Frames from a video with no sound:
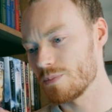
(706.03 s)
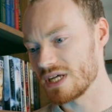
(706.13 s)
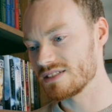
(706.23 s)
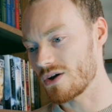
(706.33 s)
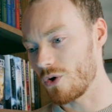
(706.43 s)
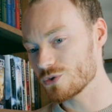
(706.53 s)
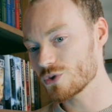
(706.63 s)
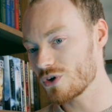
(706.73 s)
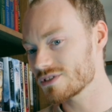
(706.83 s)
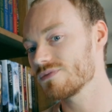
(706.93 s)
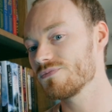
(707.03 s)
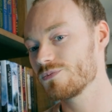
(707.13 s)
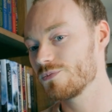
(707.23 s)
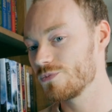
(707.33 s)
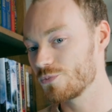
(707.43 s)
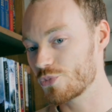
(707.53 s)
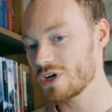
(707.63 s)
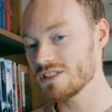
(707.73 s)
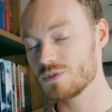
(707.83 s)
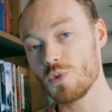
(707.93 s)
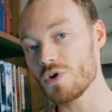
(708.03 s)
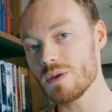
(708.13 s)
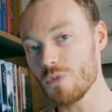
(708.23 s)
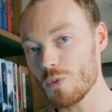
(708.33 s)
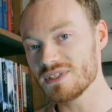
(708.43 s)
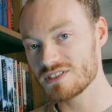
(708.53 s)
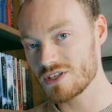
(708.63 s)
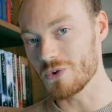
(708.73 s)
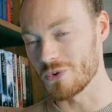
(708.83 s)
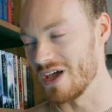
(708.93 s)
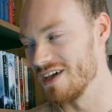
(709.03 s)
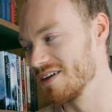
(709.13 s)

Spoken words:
But it's also got some pretty spooky moments too.